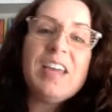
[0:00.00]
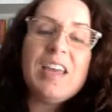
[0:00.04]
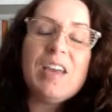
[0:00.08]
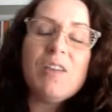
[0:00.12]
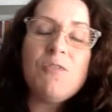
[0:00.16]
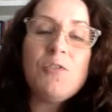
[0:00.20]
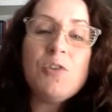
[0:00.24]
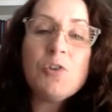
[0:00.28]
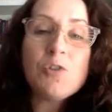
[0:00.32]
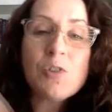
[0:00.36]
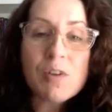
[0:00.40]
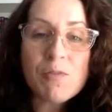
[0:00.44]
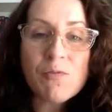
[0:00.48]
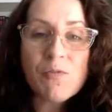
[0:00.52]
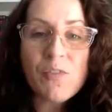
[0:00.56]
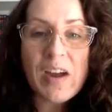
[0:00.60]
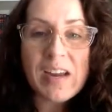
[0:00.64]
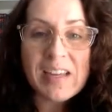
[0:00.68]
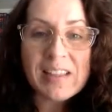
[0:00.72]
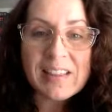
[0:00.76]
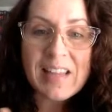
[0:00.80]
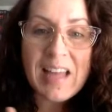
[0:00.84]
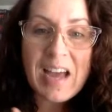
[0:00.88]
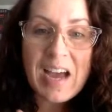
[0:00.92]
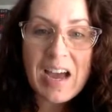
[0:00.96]
if you can
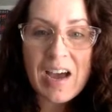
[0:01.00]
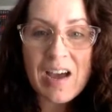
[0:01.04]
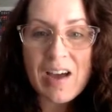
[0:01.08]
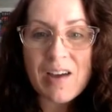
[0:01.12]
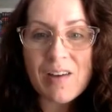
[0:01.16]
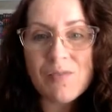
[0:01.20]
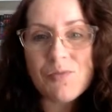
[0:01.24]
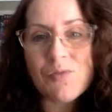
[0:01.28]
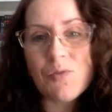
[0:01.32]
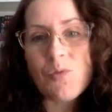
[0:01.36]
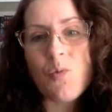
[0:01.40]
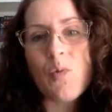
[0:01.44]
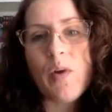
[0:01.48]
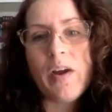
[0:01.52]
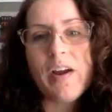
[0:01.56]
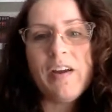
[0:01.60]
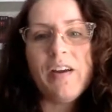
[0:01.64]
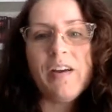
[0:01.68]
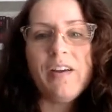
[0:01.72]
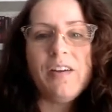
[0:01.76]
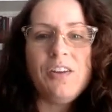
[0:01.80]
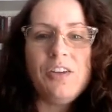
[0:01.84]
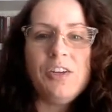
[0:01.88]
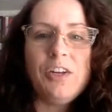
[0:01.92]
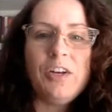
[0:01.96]
find love
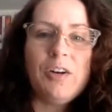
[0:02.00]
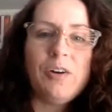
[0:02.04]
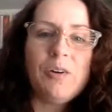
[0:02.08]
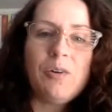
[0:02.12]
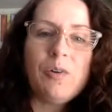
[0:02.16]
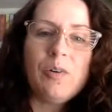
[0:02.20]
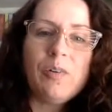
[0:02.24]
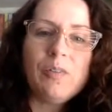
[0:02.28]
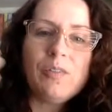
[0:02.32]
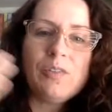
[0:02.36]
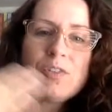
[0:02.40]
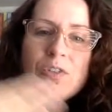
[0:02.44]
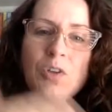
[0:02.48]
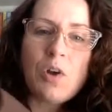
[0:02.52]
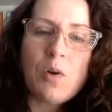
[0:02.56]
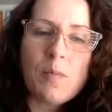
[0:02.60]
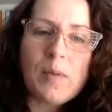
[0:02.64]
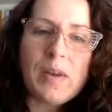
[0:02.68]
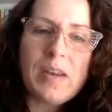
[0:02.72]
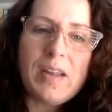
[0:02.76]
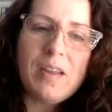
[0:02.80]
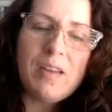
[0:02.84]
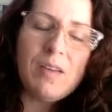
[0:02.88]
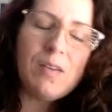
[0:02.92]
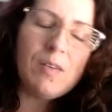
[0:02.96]
where, so
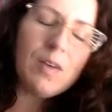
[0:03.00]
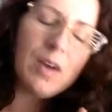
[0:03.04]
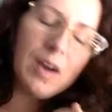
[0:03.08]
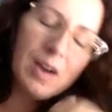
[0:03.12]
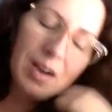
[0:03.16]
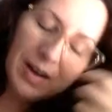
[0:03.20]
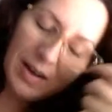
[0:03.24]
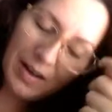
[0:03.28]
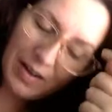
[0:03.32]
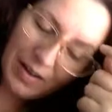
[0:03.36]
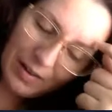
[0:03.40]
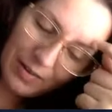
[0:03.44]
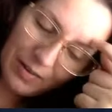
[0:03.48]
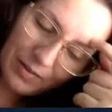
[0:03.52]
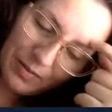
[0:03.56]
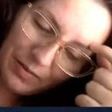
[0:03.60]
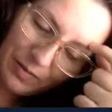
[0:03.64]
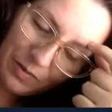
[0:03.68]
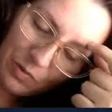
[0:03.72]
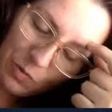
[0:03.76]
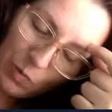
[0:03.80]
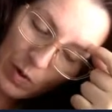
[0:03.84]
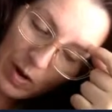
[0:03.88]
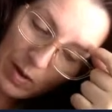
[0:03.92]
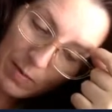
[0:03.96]
many
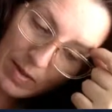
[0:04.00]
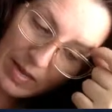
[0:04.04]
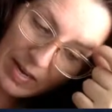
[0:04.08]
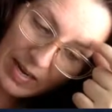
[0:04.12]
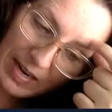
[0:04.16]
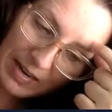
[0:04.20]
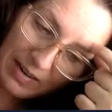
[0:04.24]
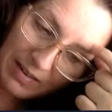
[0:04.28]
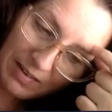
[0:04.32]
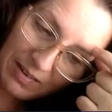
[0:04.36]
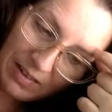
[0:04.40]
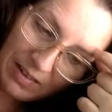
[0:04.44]
women and